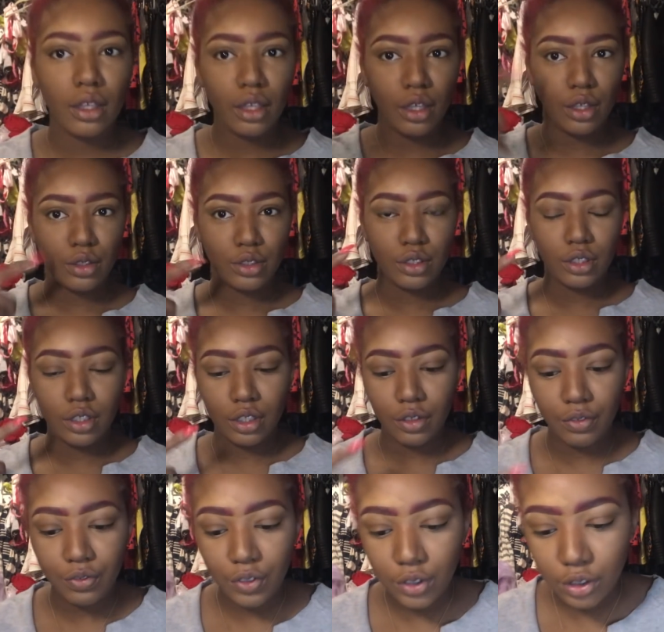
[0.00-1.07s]
There you go. So then
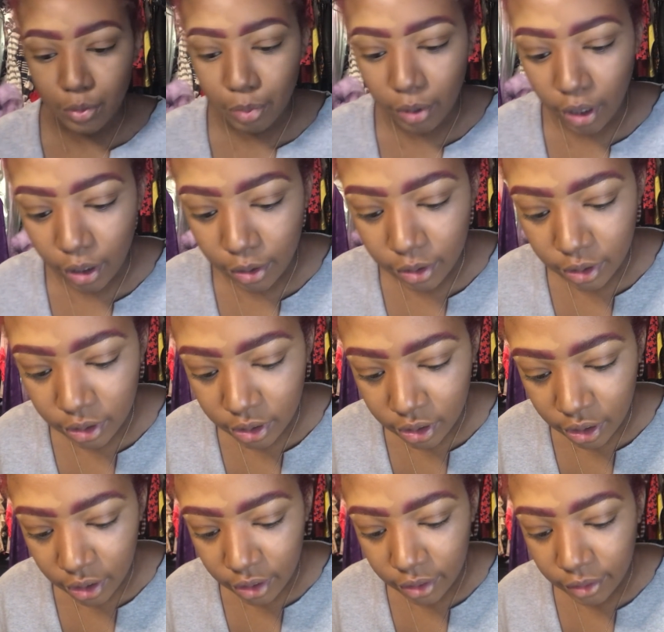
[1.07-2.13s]
your first brow is done.